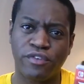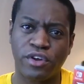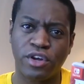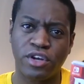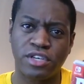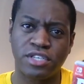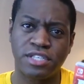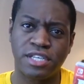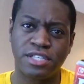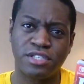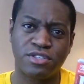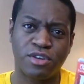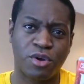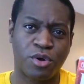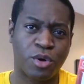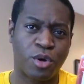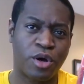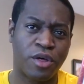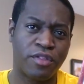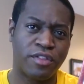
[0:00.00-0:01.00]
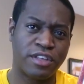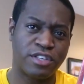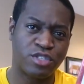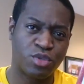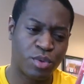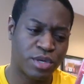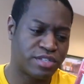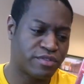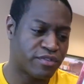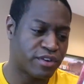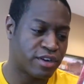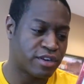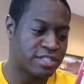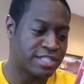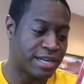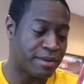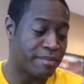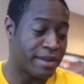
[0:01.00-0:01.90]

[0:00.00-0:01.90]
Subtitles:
versions are on the Switch version.